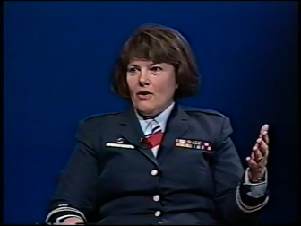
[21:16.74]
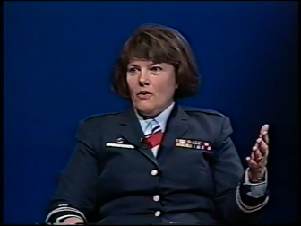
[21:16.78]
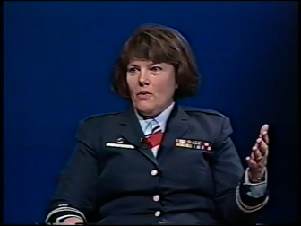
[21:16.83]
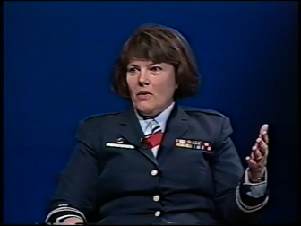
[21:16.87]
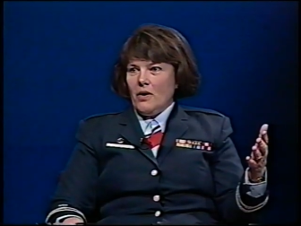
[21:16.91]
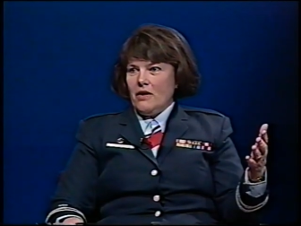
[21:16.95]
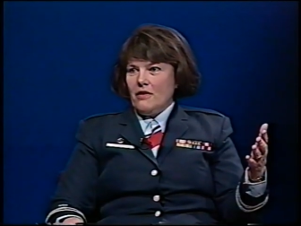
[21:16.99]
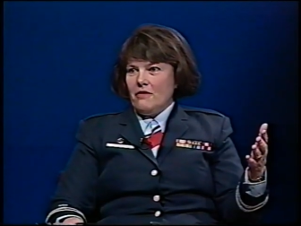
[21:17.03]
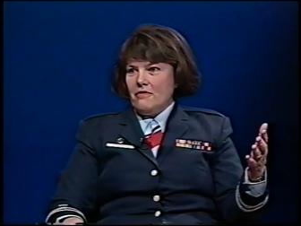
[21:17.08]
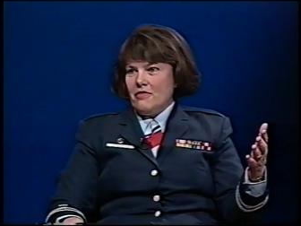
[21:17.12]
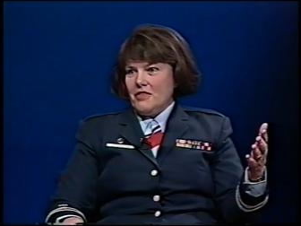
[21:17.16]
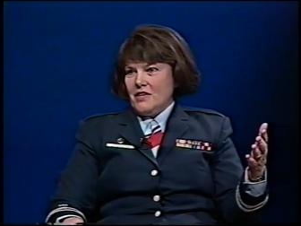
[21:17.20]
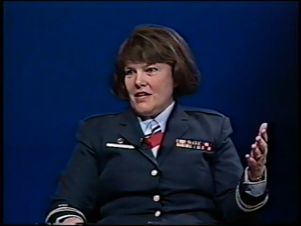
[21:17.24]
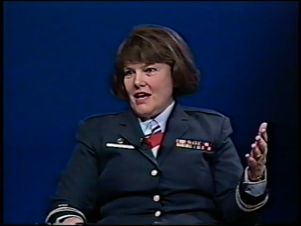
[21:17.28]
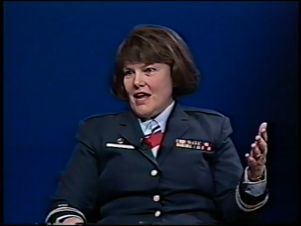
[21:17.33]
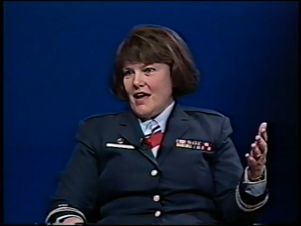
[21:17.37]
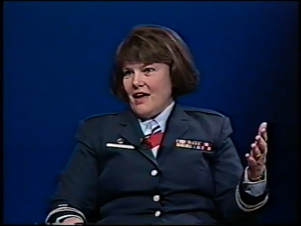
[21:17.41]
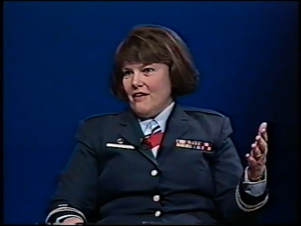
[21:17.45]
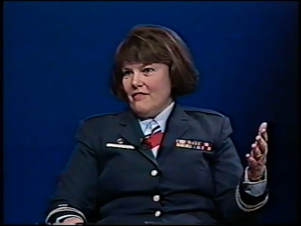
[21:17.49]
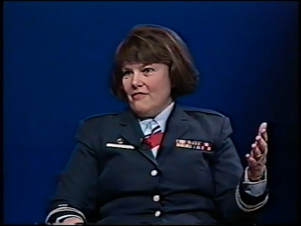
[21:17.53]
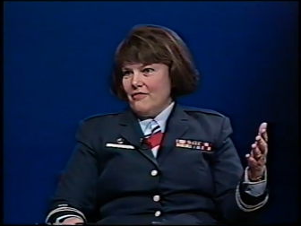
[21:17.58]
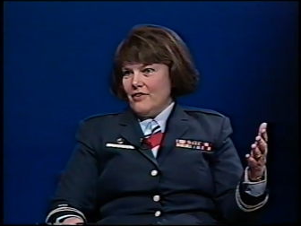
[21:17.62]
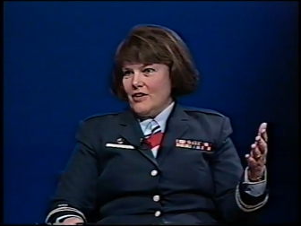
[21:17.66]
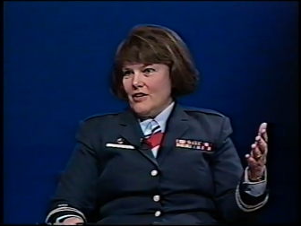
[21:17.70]
one of the
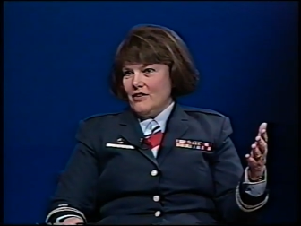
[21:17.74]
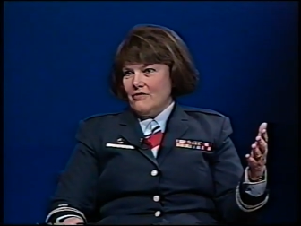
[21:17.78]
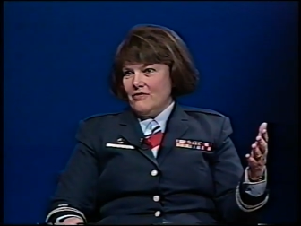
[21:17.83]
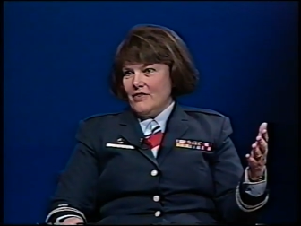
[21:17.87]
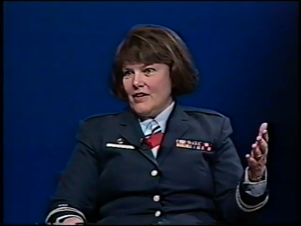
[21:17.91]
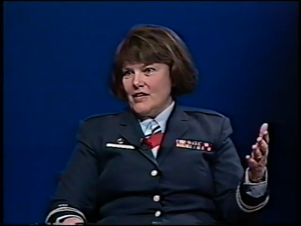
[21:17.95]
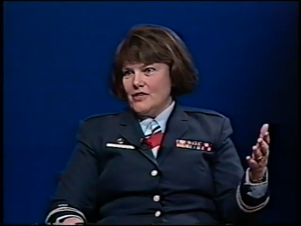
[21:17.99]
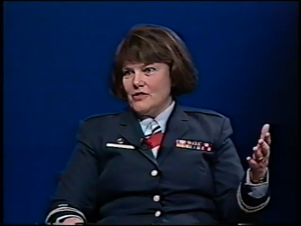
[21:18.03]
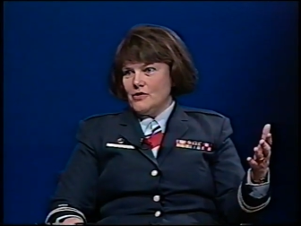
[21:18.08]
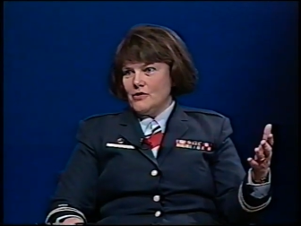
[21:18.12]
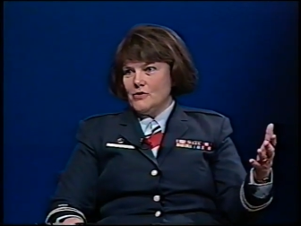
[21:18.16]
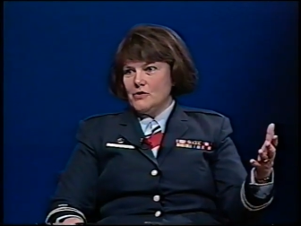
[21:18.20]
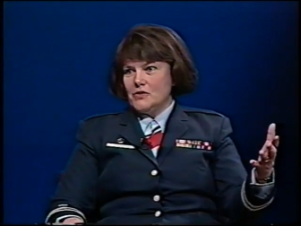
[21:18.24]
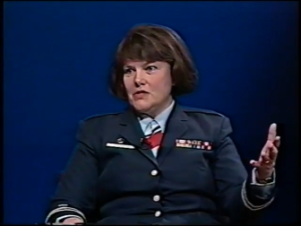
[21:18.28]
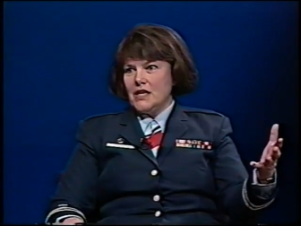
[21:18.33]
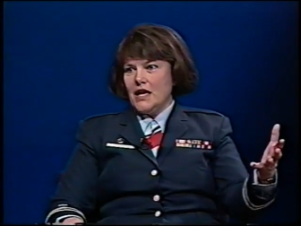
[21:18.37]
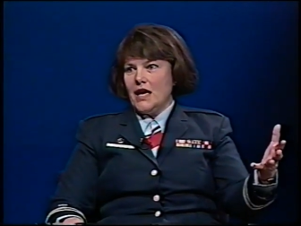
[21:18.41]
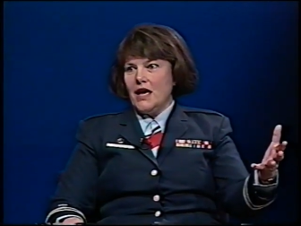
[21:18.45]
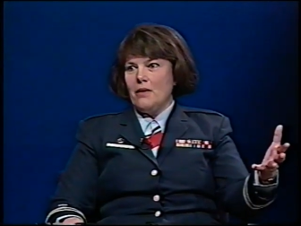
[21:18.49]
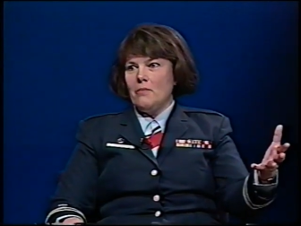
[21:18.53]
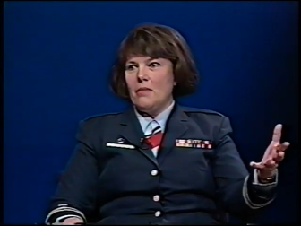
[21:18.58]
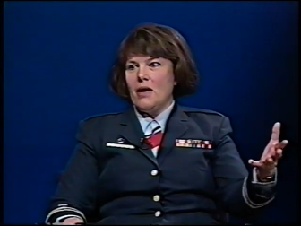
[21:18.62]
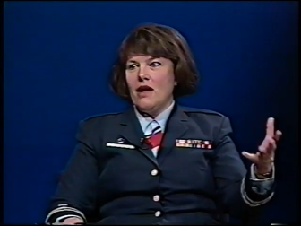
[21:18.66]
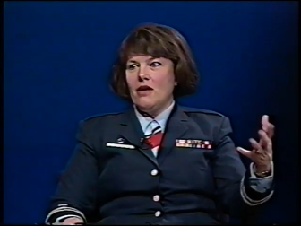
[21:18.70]
Navy vessels
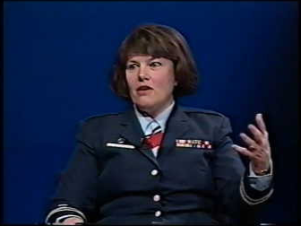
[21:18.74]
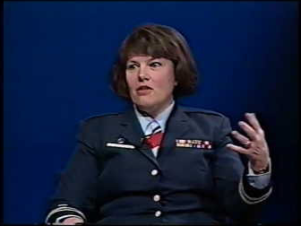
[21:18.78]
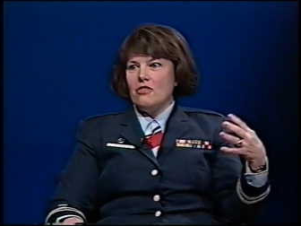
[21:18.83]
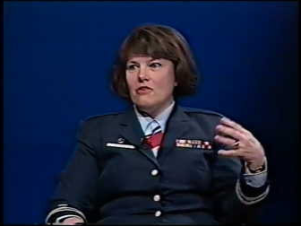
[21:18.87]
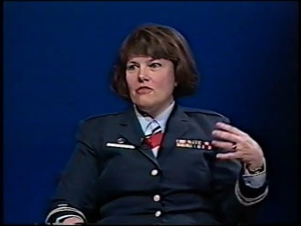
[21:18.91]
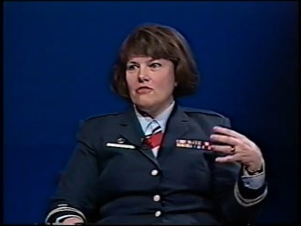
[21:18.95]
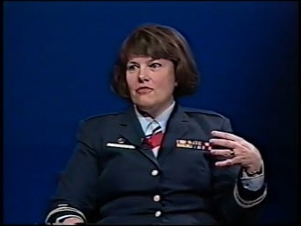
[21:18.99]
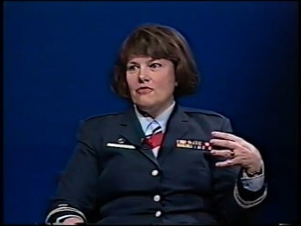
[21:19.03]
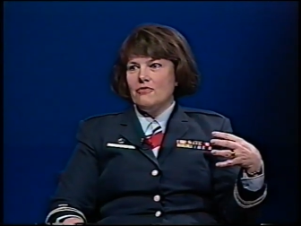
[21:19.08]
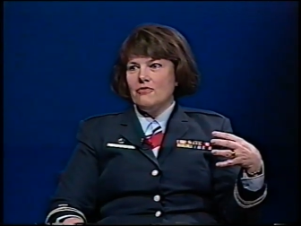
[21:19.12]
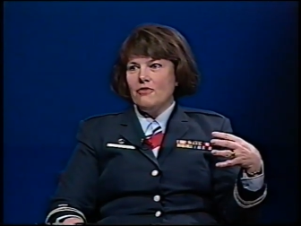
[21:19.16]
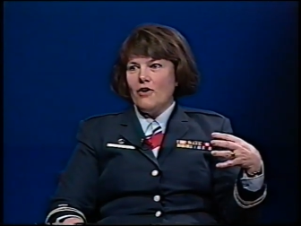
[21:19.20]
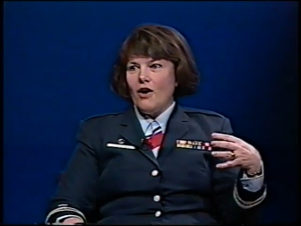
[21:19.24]
came out of the